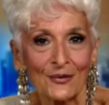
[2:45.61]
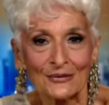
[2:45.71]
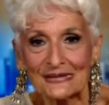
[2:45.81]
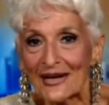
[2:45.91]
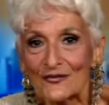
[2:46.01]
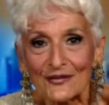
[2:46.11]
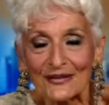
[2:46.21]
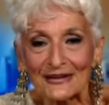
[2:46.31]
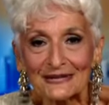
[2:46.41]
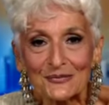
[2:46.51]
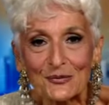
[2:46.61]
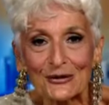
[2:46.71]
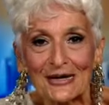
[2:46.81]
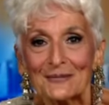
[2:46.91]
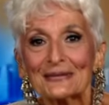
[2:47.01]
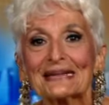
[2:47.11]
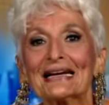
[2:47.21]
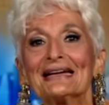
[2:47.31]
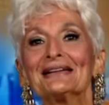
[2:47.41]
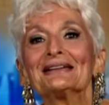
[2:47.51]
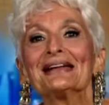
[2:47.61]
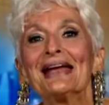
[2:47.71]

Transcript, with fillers: because everything is more complicated